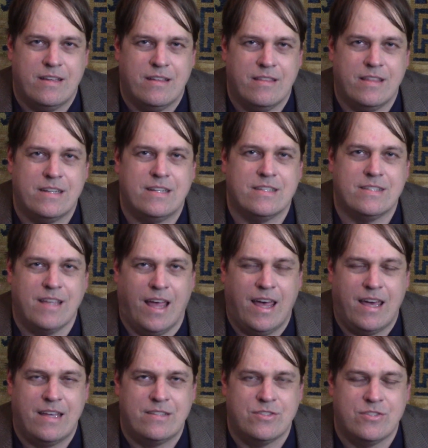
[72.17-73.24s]
The
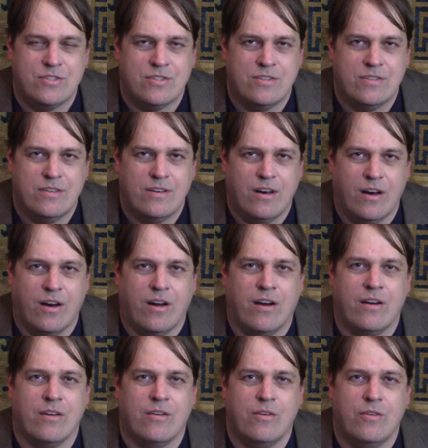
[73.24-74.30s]
designs
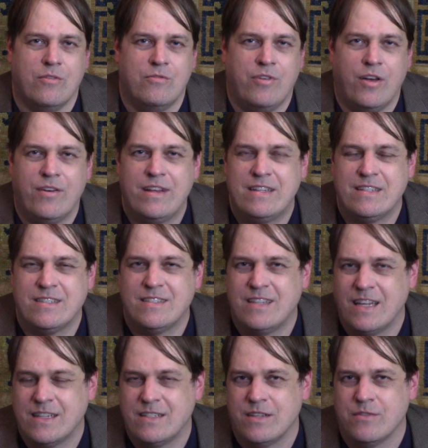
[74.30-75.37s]
are very
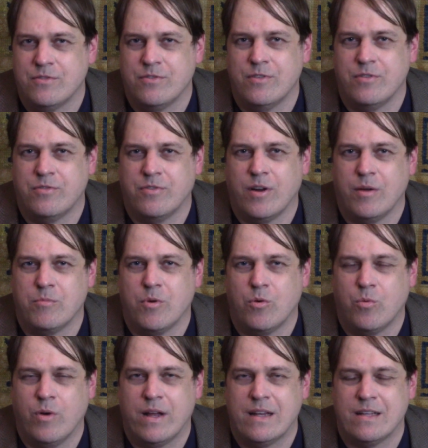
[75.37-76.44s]
distinctive from
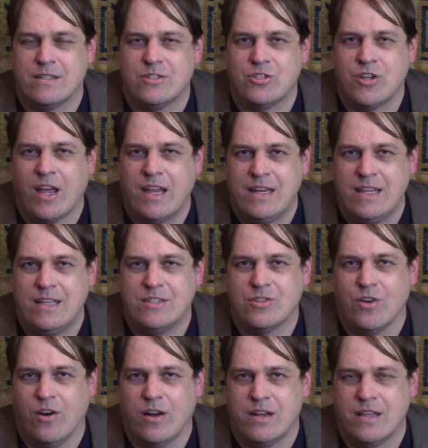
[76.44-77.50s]
what a
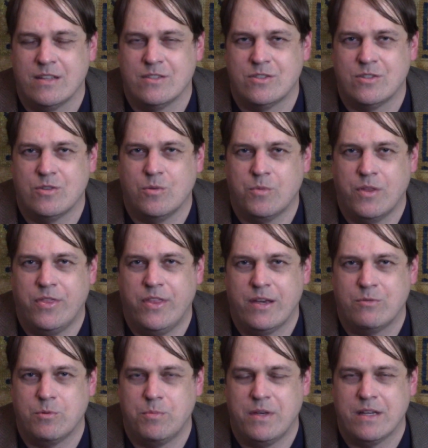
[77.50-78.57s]
Chinese audience would
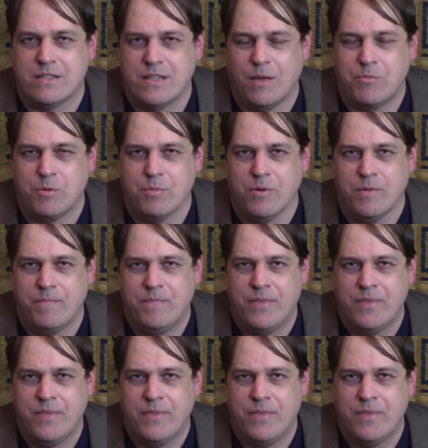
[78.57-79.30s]
think would be acceptable.